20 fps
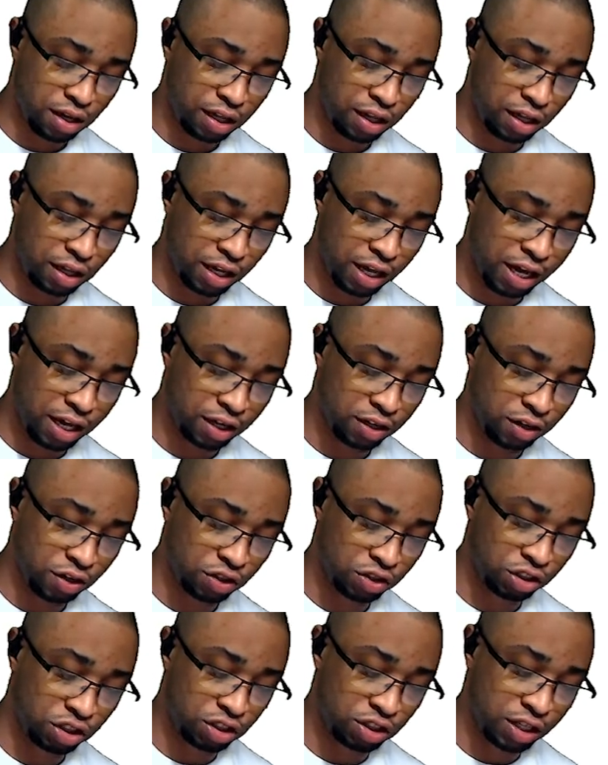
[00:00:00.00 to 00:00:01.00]
like
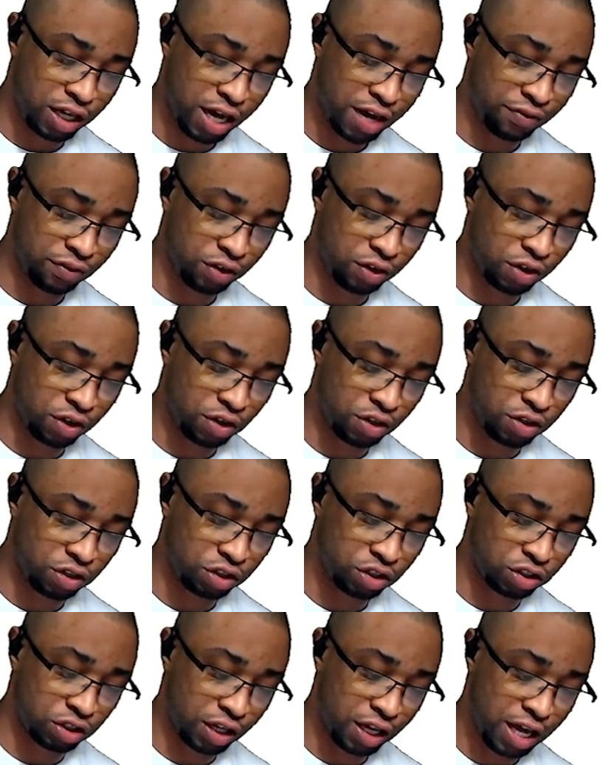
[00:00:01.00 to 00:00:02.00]
she's
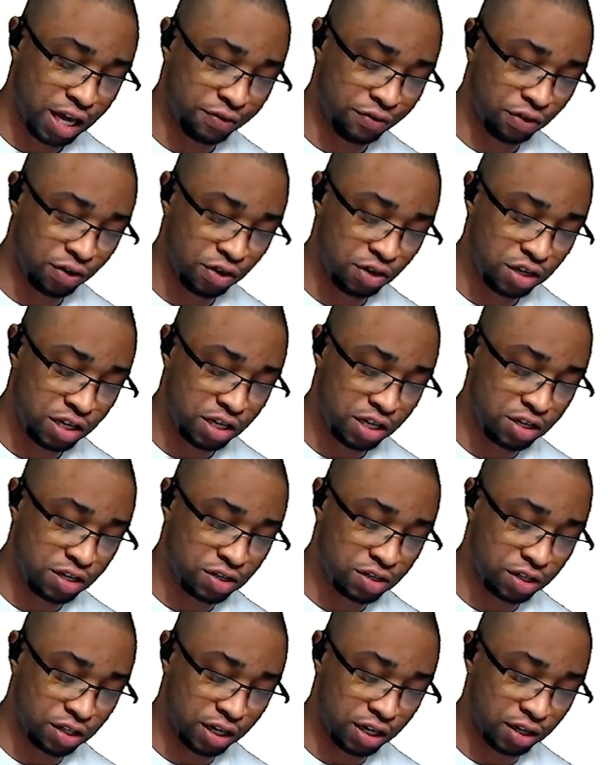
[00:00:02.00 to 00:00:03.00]
gonna have her knees
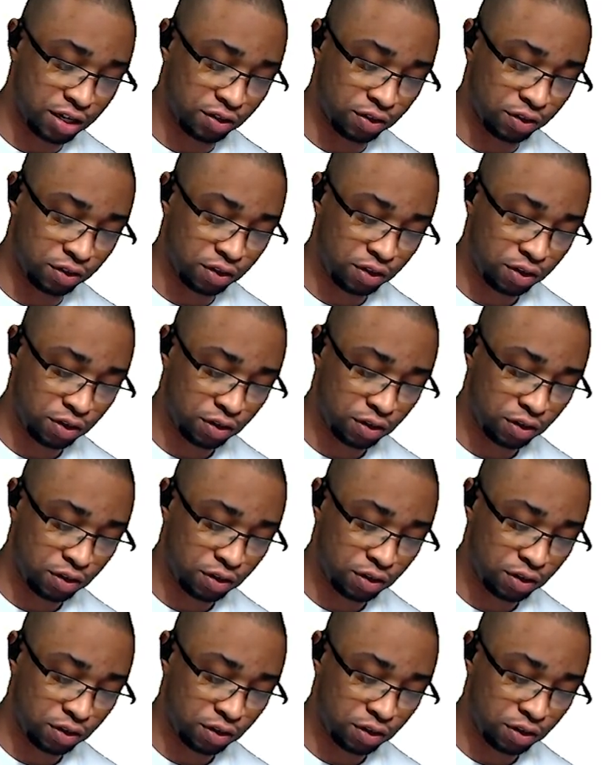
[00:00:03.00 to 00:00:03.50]
together